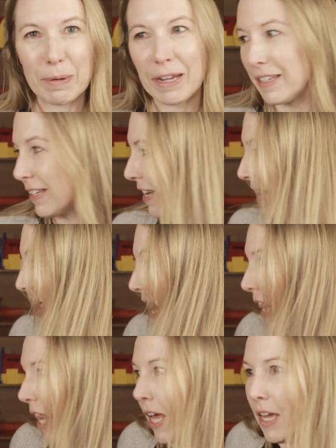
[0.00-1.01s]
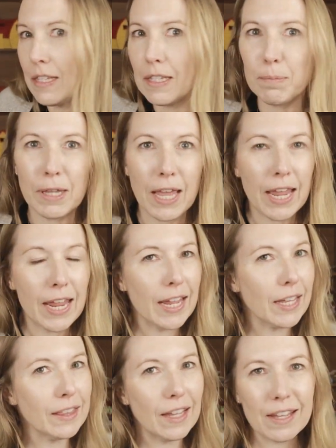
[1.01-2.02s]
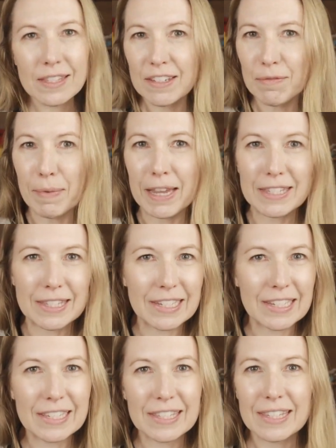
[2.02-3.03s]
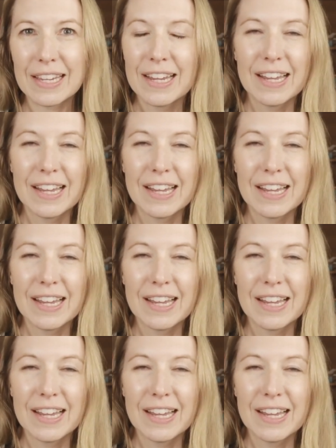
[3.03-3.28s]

but lots of playing, lots of messes,